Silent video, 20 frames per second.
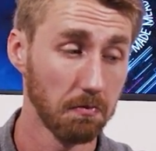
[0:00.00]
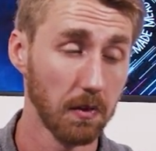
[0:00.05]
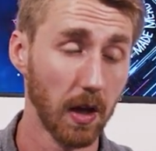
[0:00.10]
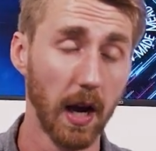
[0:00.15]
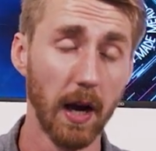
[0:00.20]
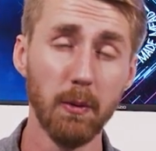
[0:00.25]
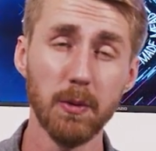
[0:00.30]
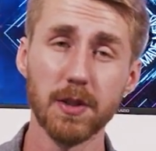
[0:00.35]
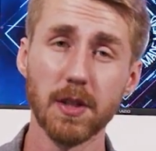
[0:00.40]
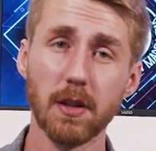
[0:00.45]

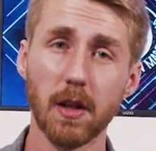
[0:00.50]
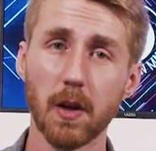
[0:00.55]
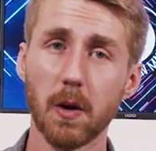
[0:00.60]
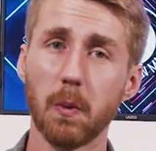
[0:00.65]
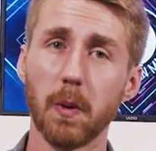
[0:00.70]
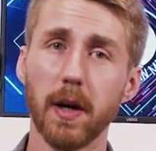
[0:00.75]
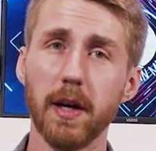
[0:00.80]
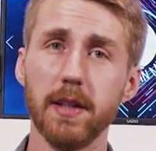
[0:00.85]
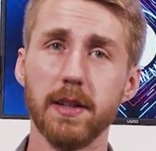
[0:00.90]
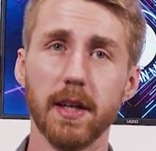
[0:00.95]
I was a
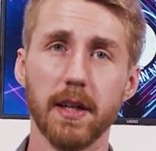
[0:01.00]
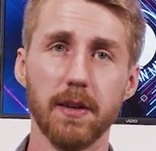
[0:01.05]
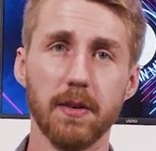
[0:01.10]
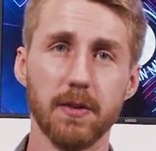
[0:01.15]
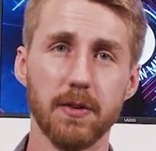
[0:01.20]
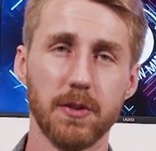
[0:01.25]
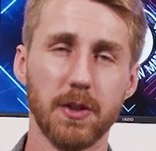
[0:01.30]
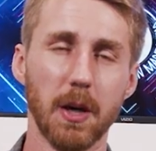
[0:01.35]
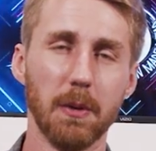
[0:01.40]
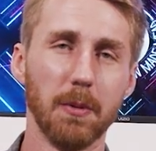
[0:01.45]
little worried
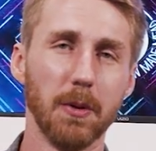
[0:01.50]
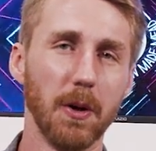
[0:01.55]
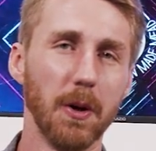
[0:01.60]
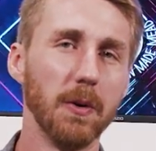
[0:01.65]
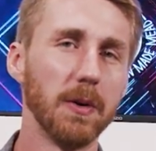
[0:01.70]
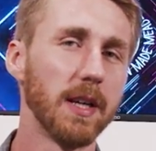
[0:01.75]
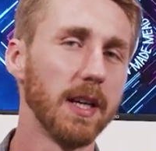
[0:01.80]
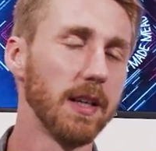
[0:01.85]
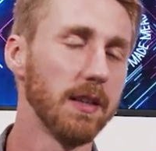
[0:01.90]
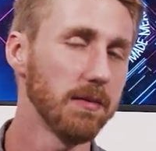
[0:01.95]
that double
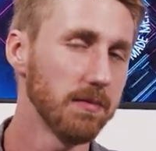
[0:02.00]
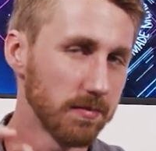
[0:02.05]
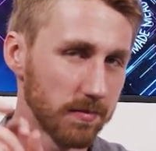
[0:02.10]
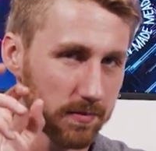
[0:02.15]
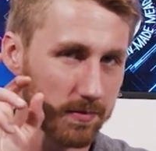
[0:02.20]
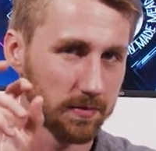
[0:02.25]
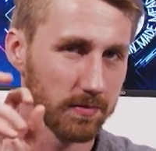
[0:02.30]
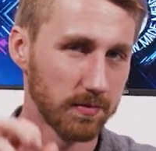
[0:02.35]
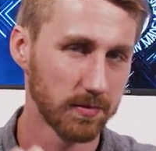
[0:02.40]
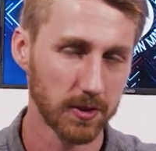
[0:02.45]
oaking,
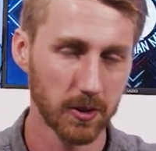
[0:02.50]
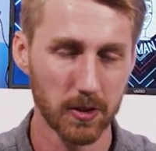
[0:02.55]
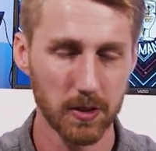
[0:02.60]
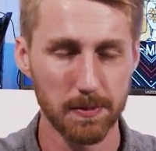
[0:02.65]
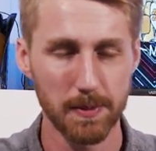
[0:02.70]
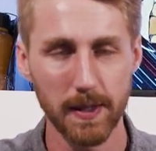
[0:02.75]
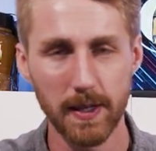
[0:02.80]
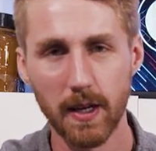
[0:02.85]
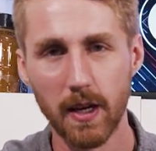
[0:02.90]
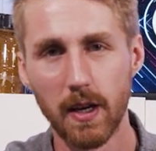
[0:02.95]
so to
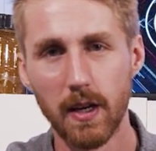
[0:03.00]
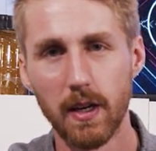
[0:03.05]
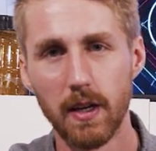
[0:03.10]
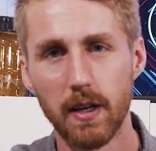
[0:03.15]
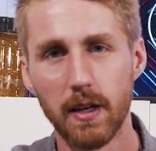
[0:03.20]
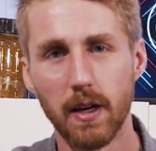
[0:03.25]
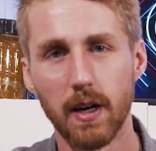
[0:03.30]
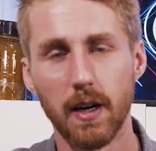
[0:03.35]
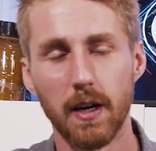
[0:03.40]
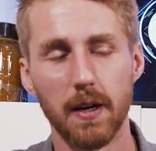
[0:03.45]
speak,
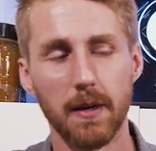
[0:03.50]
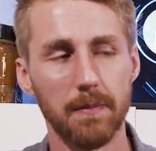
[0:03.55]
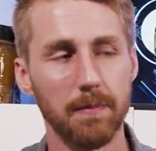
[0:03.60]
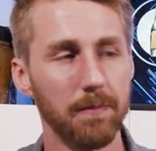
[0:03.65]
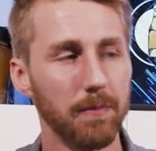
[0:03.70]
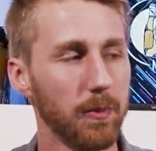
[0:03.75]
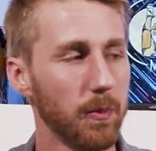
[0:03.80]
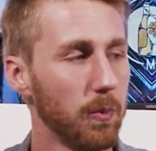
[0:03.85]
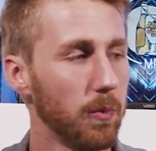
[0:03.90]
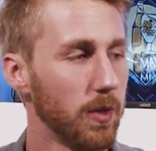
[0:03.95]

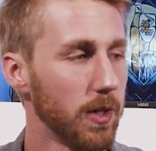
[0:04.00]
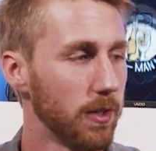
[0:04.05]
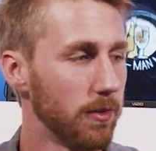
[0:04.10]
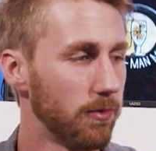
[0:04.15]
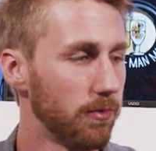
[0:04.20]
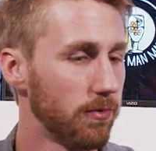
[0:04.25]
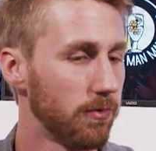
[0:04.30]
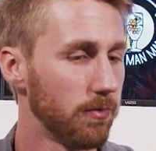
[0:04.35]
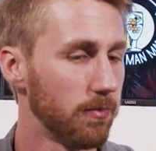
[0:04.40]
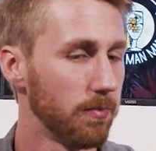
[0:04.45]
would
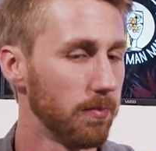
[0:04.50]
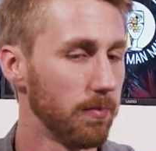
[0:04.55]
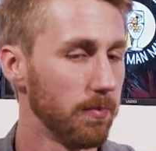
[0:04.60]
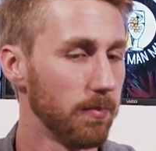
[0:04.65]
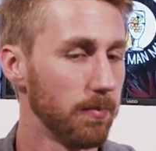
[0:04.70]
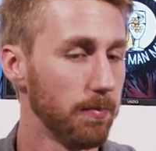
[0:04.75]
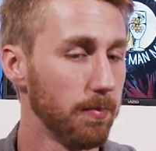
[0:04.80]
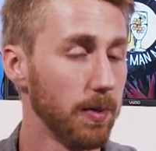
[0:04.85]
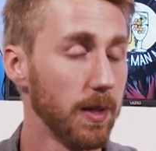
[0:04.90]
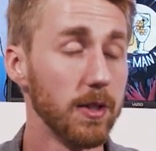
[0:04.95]
have
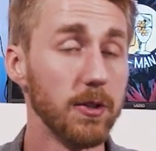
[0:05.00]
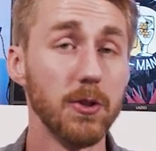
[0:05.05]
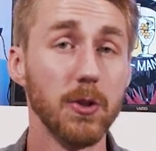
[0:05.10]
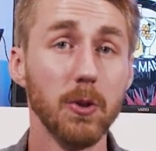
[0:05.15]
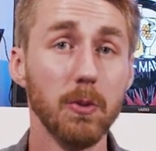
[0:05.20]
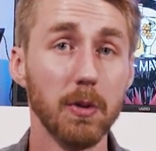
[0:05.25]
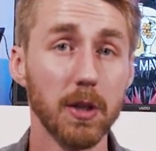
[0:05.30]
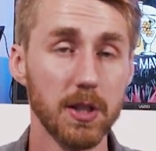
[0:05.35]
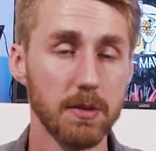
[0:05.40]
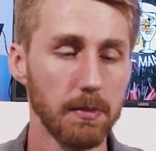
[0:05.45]
been
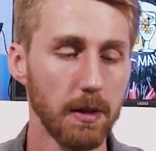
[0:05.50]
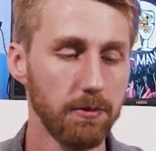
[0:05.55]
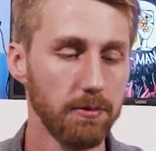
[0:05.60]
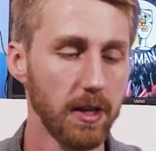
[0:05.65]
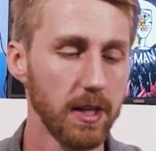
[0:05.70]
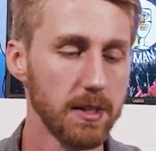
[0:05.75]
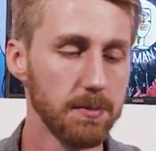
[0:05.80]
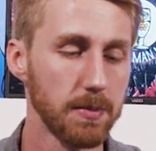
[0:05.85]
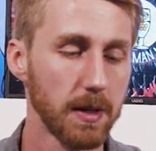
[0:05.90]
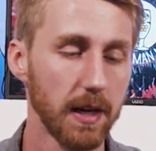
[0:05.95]
too much in my
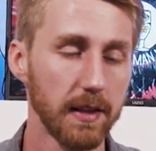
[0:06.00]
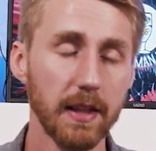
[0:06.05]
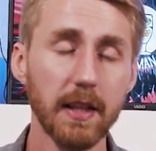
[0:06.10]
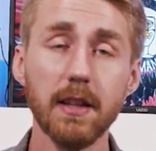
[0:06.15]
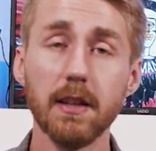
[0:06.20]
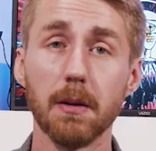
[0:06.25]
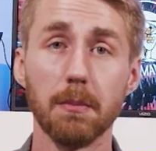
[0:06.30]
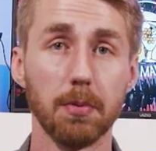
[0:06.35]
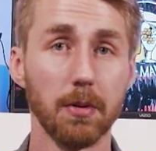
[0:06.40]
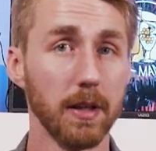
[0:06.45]
face, but I
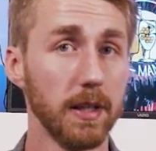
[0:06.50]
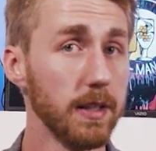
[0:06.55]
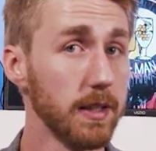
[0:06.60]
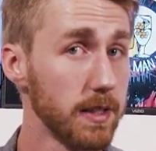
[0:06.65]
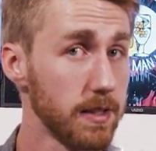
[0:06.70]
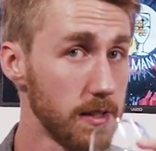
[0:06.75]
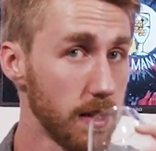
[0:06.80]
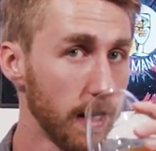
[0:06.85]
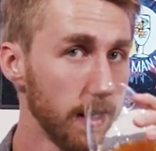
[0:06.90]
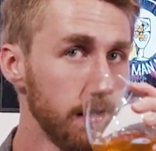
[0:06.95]
think the blend
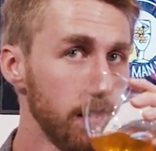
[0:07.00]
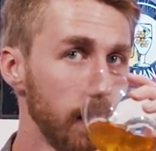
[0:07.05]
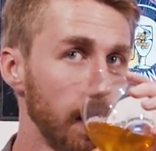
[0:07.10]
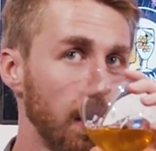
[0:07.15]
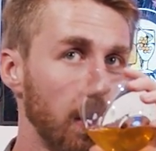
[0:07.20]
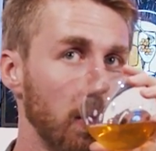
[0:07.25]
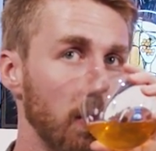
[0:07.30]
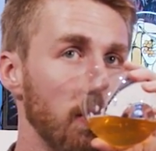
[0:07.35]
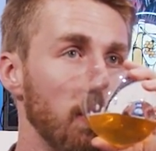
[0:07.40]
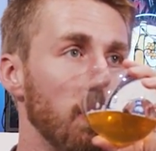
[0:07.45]
is nice
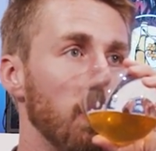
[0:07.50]
here.